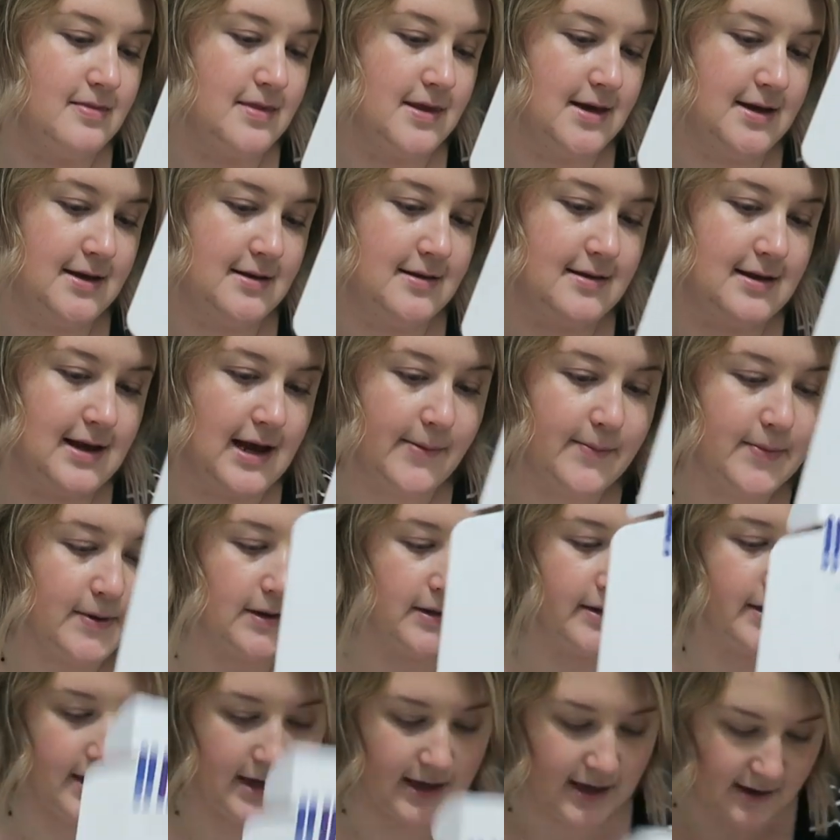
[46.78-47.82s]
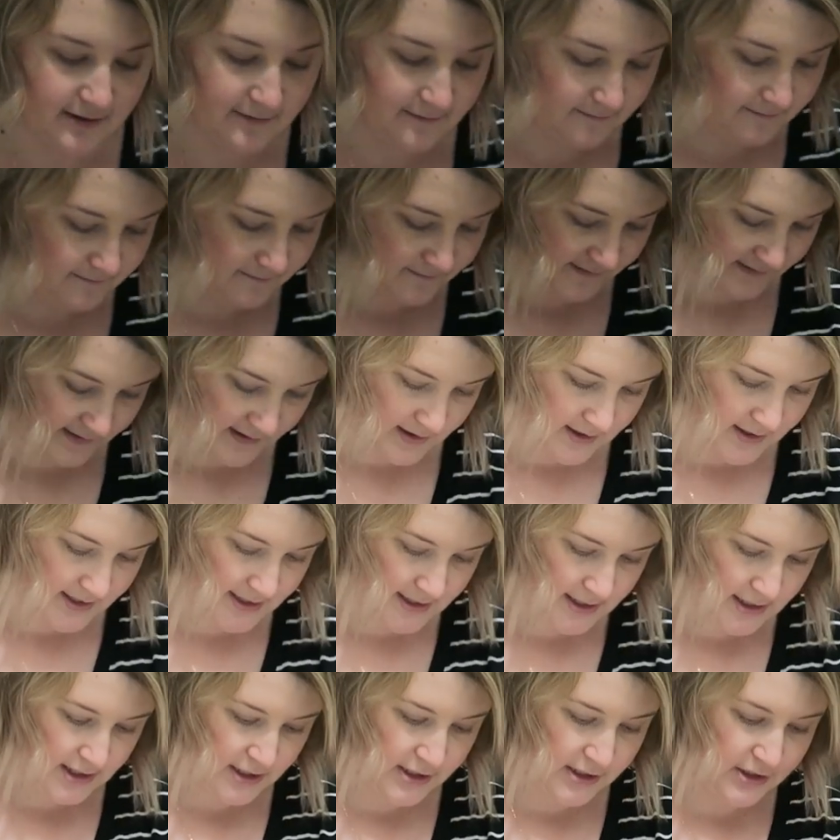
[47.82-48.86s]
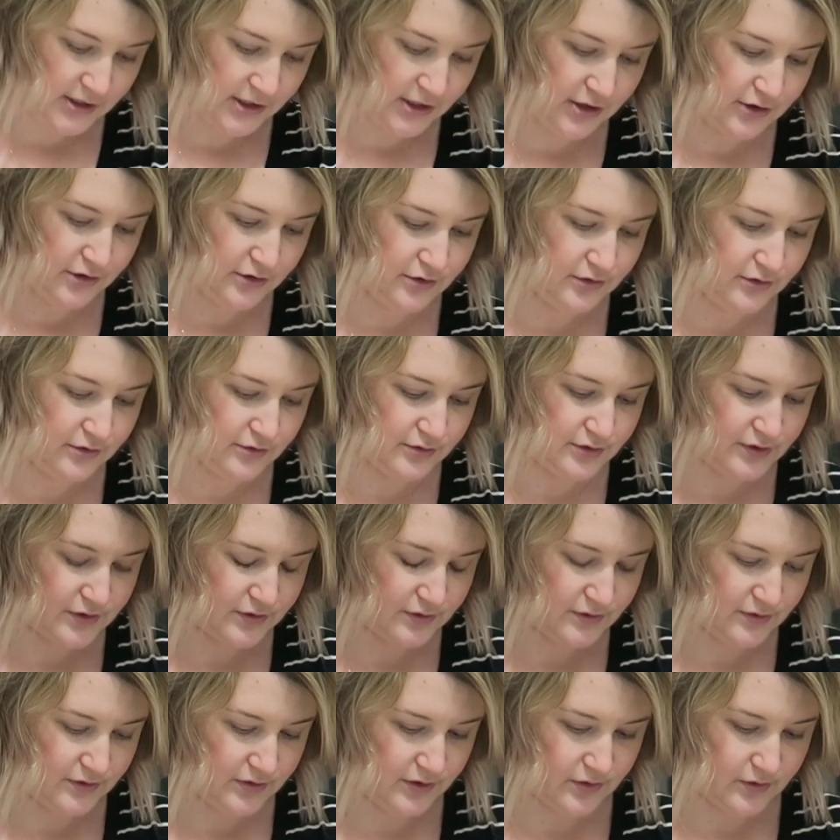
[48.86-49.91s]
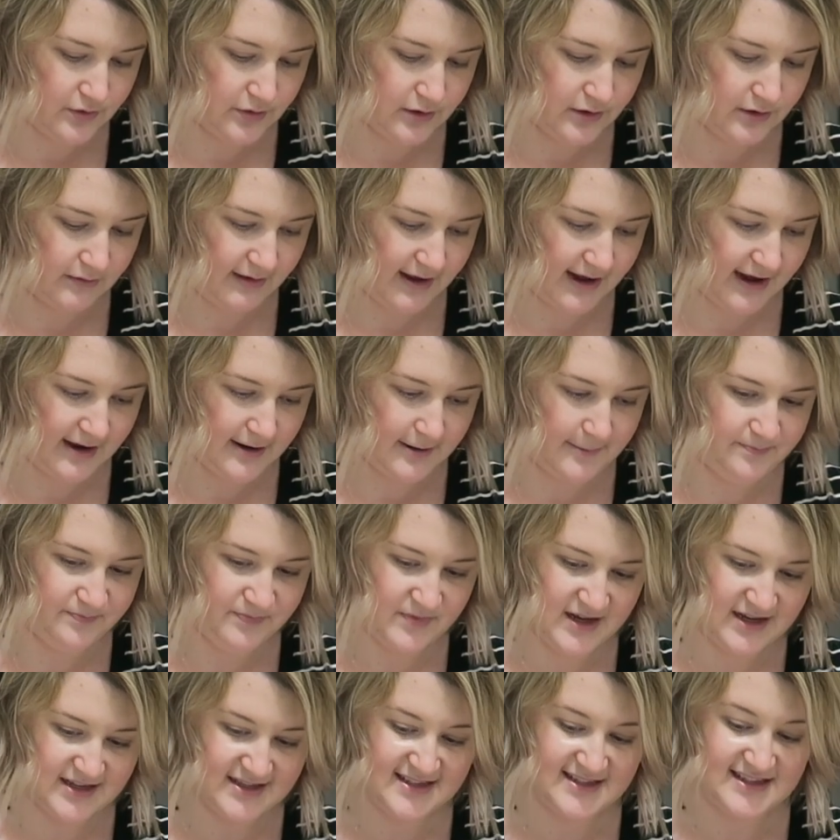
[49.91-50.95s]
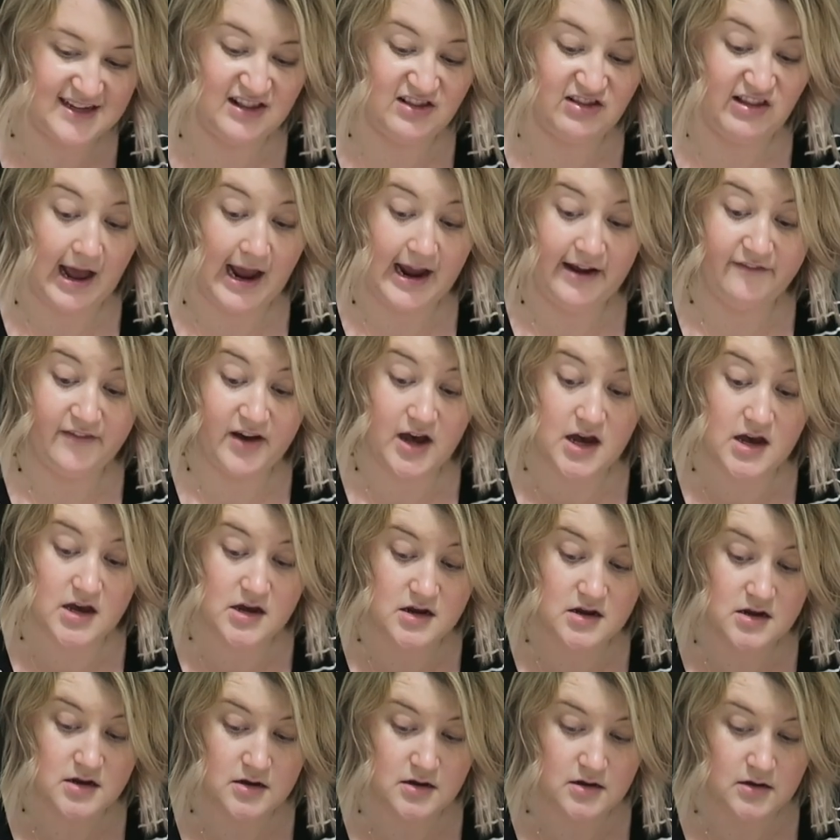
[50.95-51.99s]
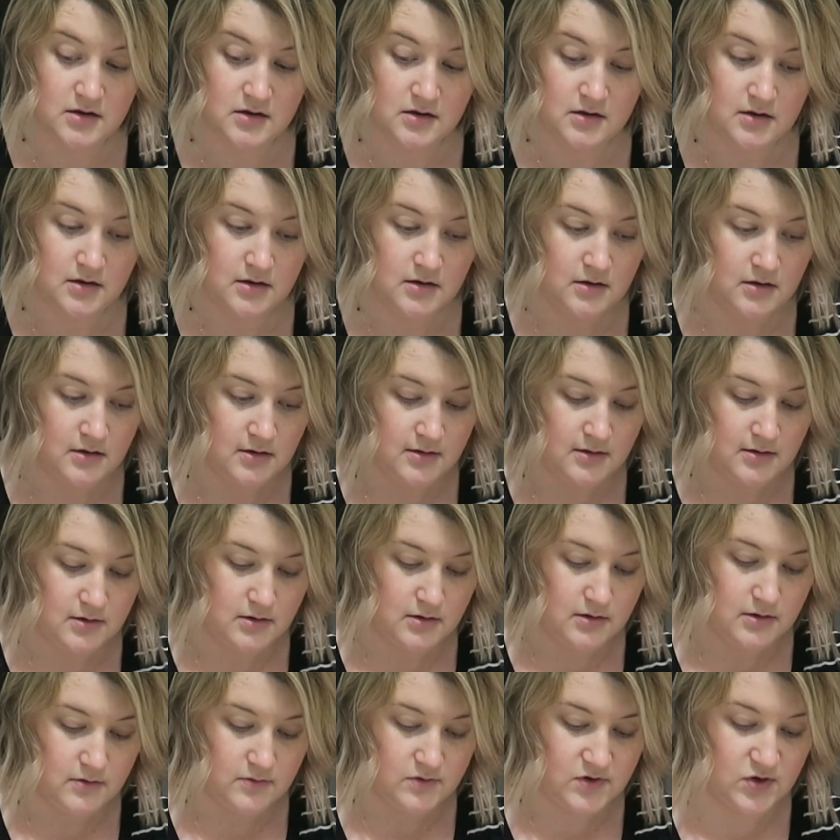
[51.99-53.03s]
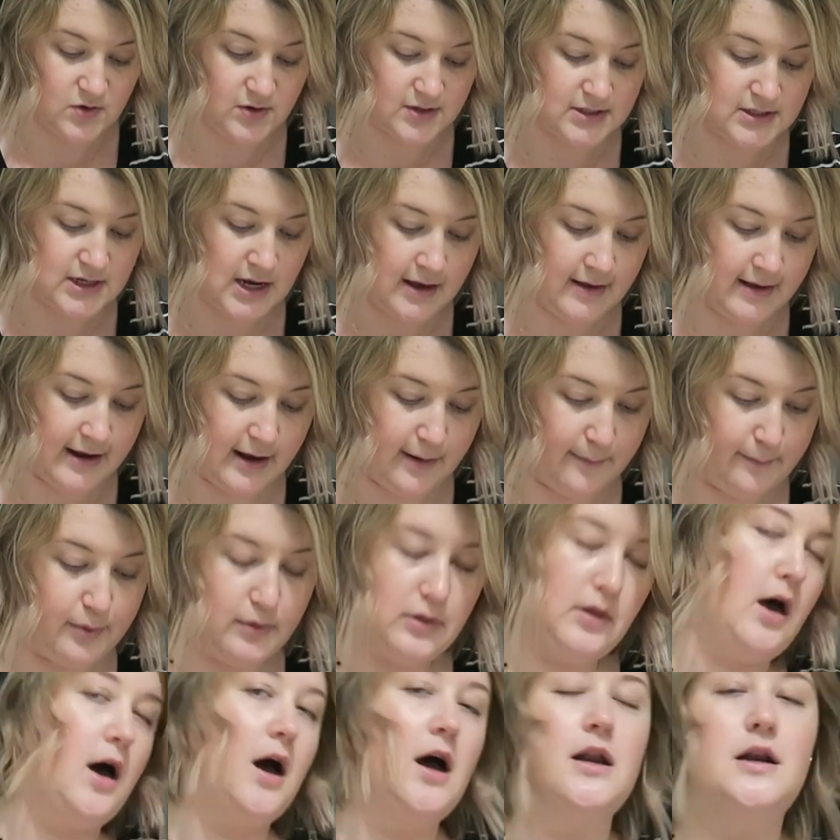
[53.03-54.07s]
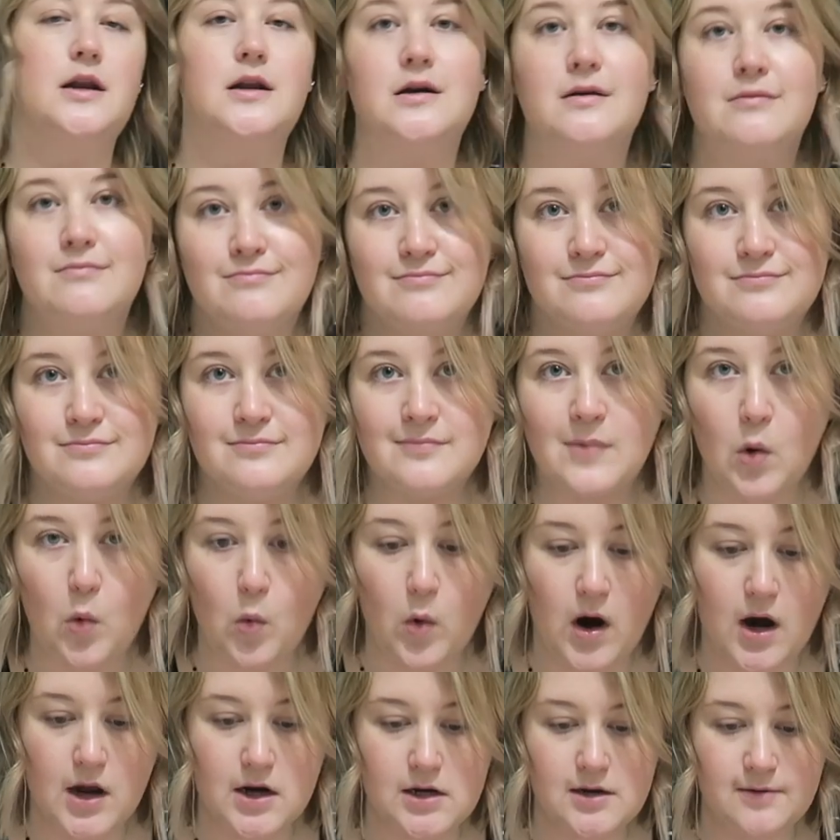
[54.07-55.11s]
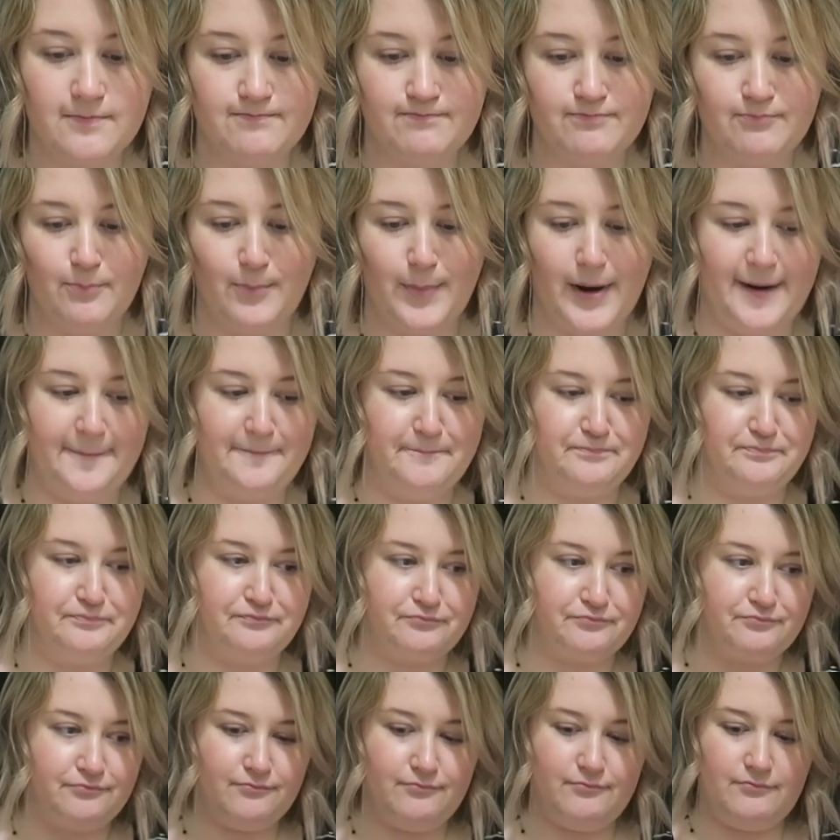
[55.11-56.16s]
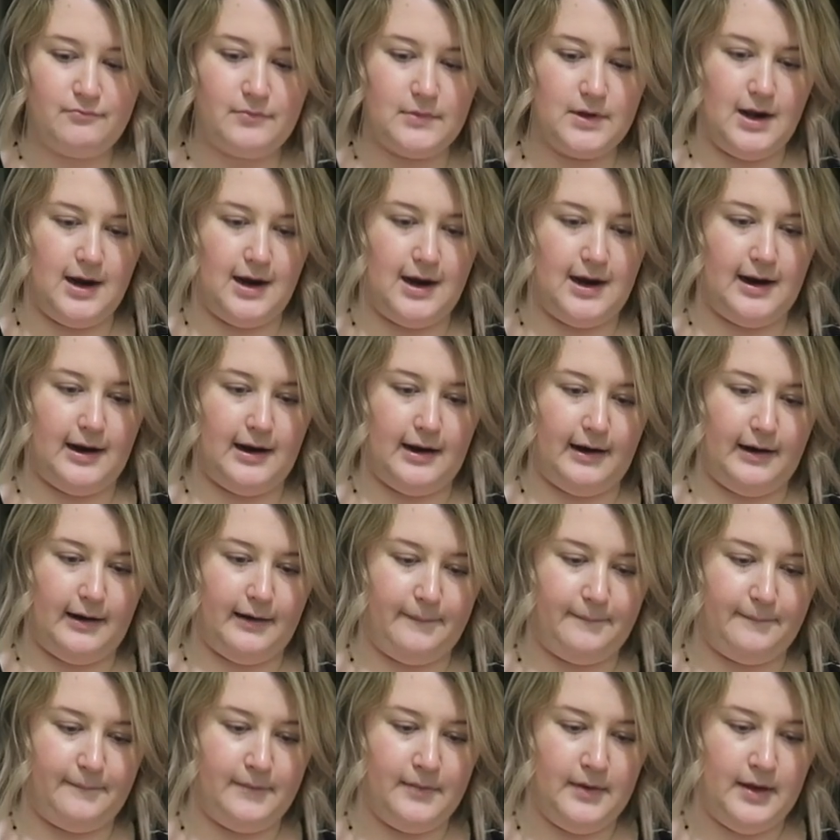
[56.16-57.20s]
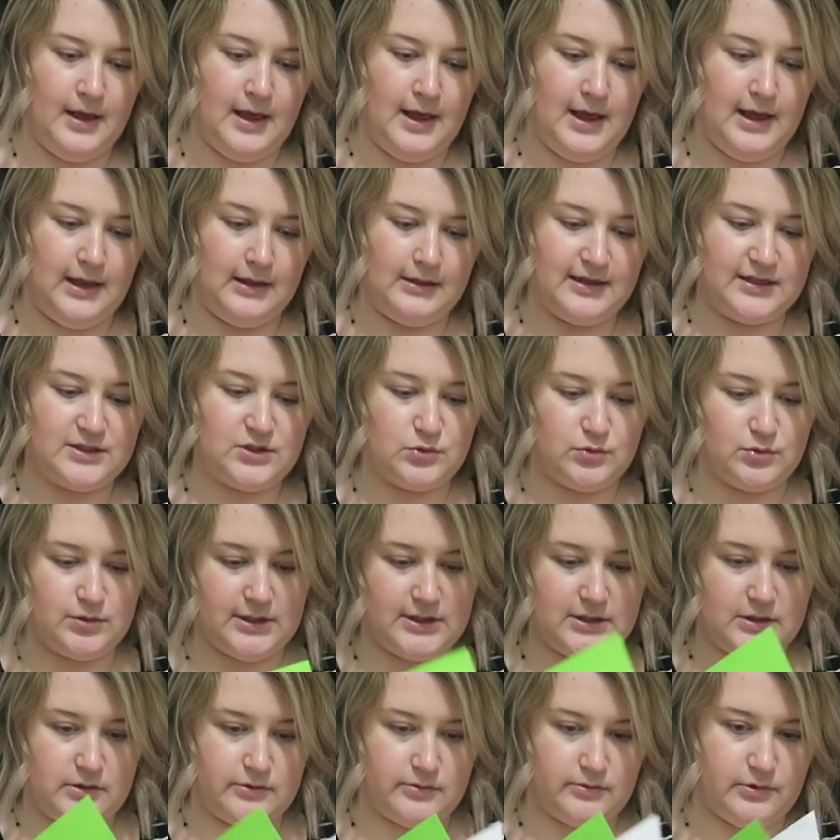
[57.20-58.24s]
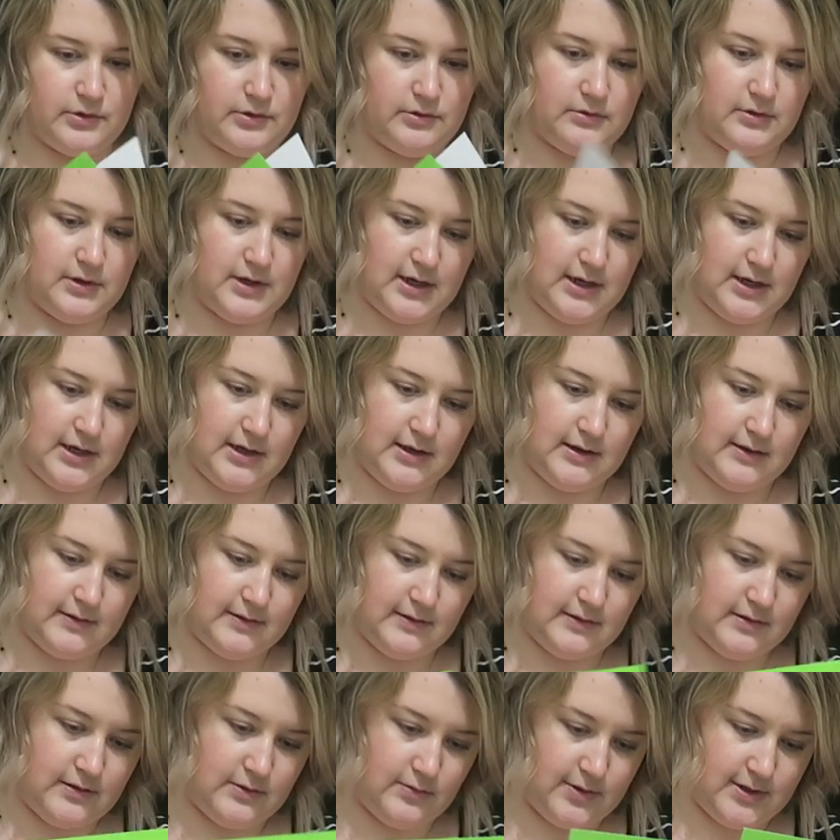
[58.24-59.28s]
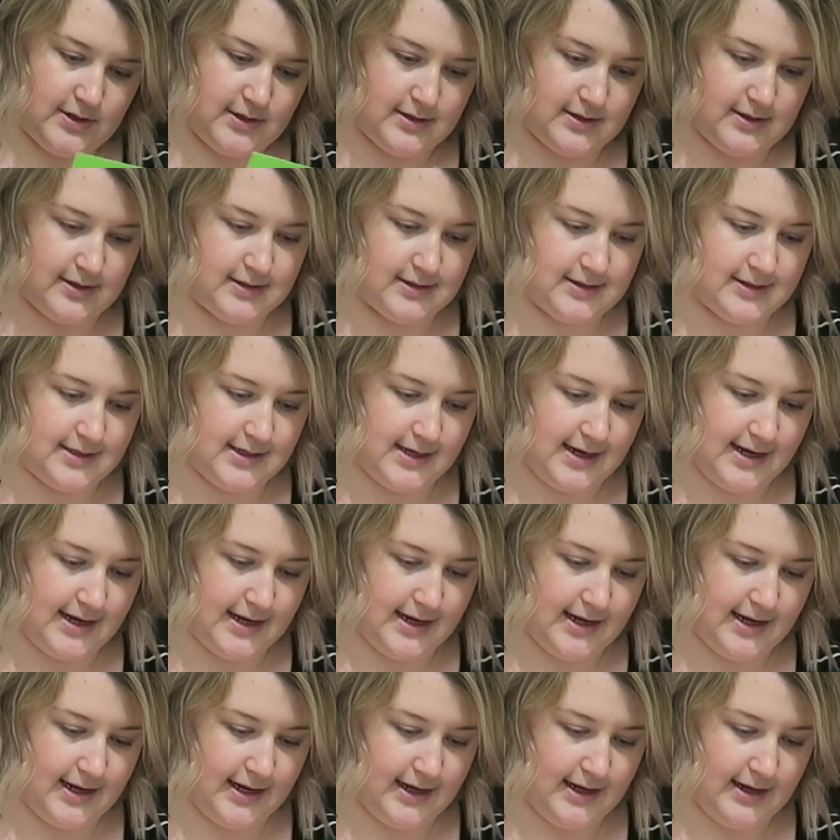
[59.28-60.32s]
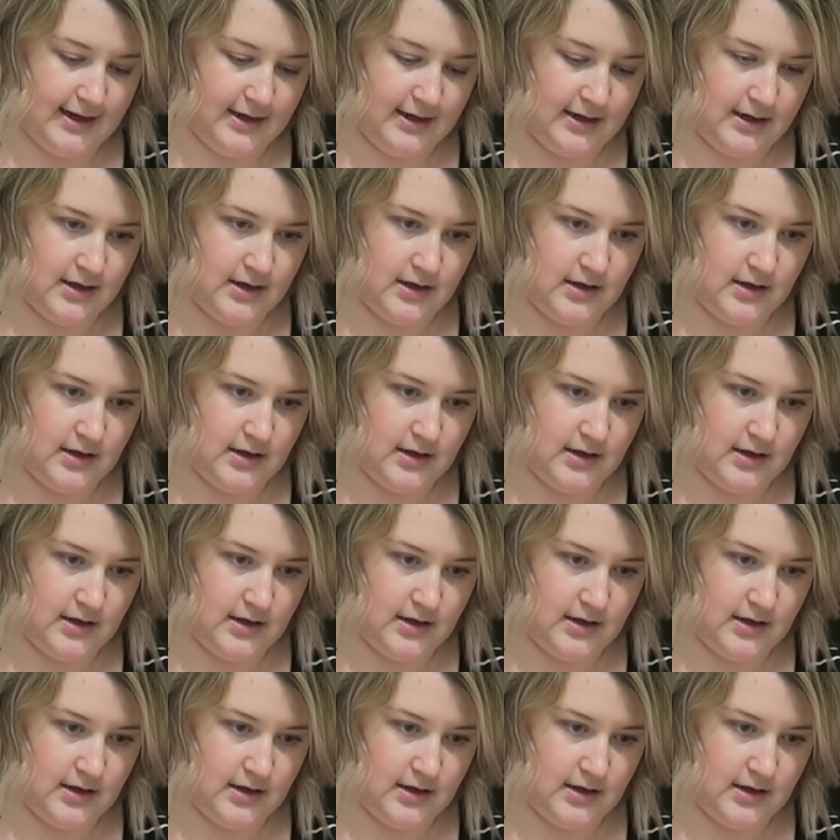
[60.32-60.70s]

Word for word: This, I believe, you do your like saliva. So it's not like a blood one, but um, Let's read through this. What does this say?